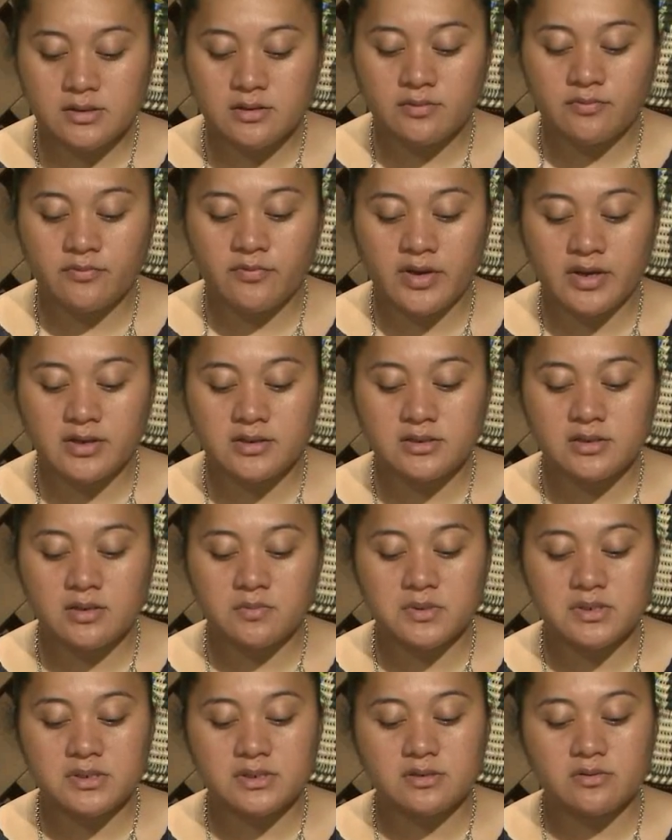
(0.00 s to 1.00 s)
an event that
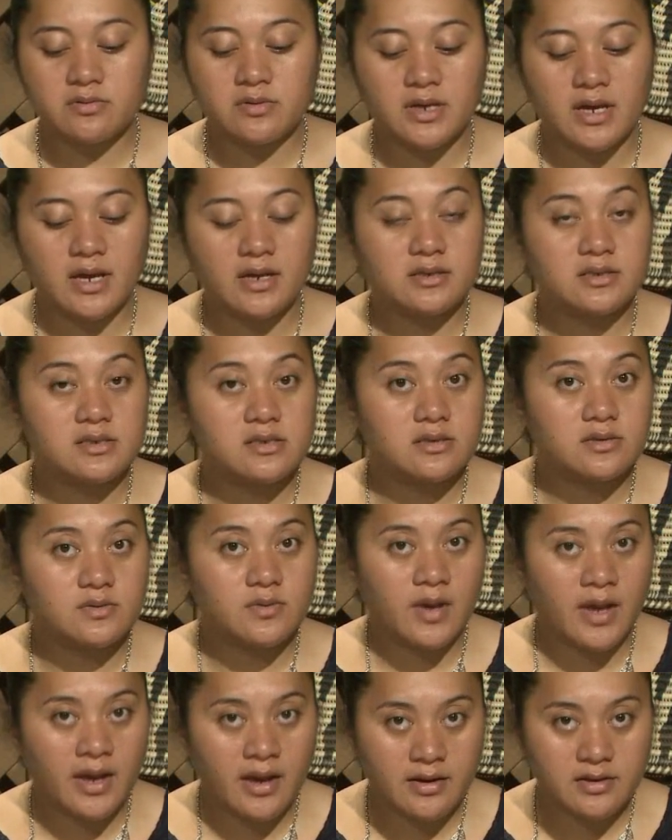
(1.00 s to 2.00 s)
was created to
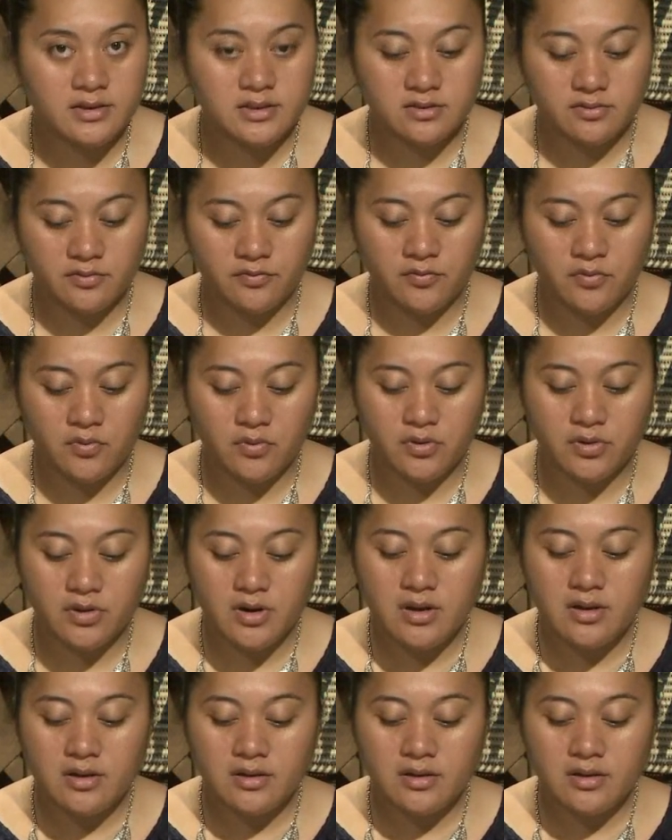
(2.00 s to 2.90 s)
cater for